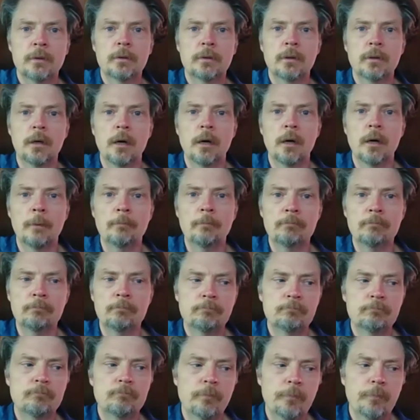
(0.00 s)

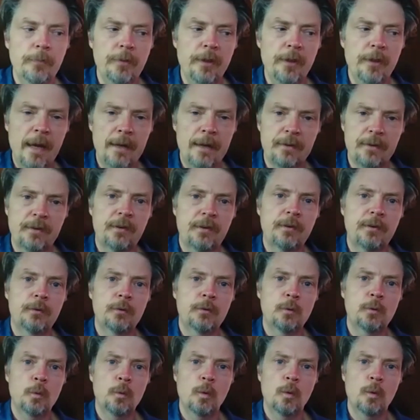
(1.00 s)
Um, that's
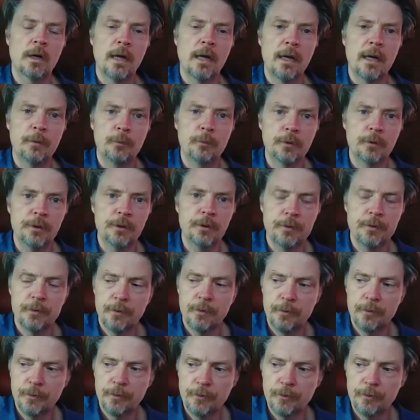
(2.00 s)
what I would
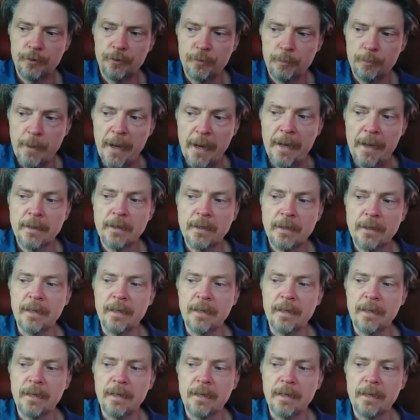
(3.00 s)
suspect.